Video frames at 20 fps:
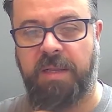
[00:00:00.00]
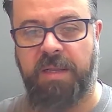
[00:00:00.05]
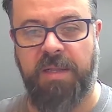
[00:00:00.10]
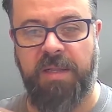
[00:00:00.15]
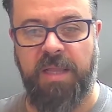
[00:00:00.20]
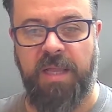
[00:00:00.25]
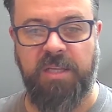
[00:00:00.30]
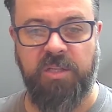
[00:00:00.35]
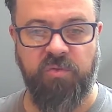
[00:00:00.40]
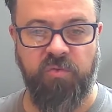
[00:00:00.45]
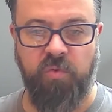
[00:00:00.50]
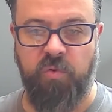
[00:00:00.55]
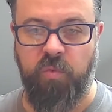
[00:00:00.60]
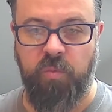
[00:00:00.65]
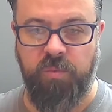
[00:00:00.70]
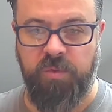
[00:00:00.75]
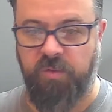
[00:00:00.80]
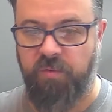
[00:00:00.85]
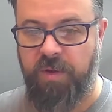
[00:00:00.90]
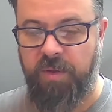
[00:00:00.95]

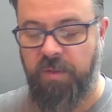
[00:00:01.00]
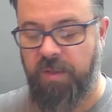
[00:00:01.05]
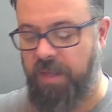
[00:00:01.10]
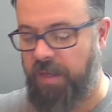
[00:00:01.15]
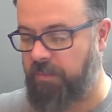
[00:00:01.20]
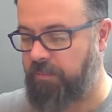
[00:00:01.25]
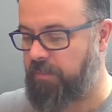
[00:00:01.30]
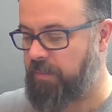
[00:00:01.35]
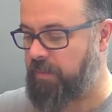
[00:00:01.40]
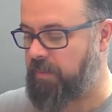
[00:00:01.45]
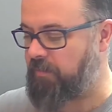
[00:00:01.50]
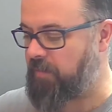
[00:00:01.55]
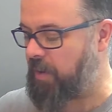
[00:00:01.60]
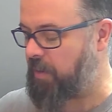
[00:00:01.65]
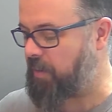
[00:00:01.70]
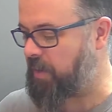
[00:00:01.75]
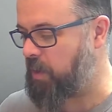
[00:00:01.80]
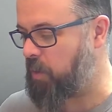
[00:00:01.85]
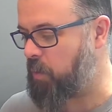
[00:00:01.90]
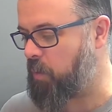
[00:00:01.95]
classrooms around the
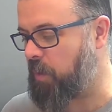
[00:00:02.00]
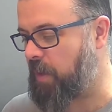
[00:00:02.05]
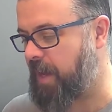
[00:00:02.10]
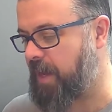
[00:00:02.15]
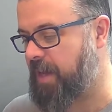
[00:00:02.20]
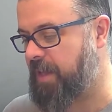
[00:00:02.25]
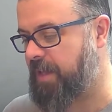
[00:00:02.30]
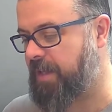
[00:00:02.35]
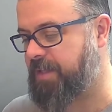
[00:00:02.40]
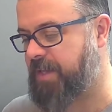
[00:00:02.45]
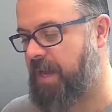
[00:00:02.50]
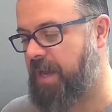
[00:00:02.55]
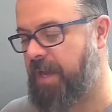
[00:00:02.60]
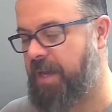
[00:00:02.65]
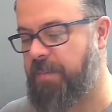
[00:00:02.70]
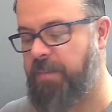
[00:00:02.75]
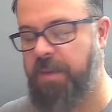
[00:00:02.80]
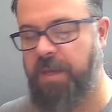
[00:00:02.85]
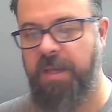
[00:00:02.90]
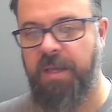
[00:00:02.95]
UK at the
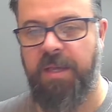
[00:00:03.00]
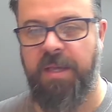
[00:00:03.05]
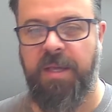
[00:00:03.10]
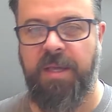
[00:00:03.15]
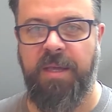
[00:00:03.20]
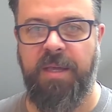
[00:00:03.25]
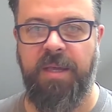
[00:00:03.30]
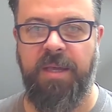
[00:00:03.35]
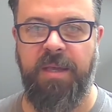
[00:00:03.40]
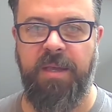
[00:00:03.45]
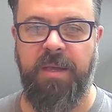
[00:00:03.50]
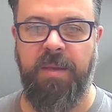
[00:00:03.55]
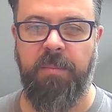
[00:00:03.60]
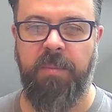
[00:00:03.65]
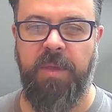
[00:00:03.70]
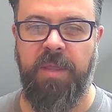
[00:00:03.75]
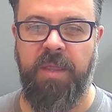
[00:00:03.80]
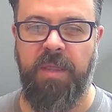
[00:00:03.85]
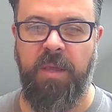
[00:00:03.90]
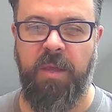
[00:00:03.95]
time,
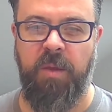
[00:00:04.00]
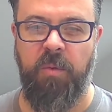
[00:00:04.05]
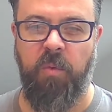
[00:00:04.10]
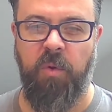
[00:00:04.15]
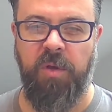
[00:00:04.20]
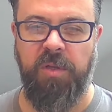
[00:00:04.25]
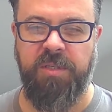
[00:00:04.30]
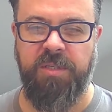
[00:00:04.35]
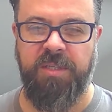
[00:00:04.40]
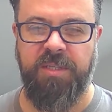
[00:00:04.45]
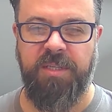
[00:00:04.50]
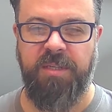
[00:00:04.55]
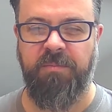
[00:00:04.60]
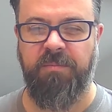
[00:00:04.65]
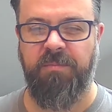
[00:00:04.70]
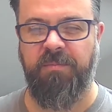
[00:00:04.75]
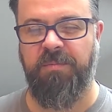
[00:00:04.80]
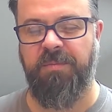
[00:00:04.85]
and they wanted to.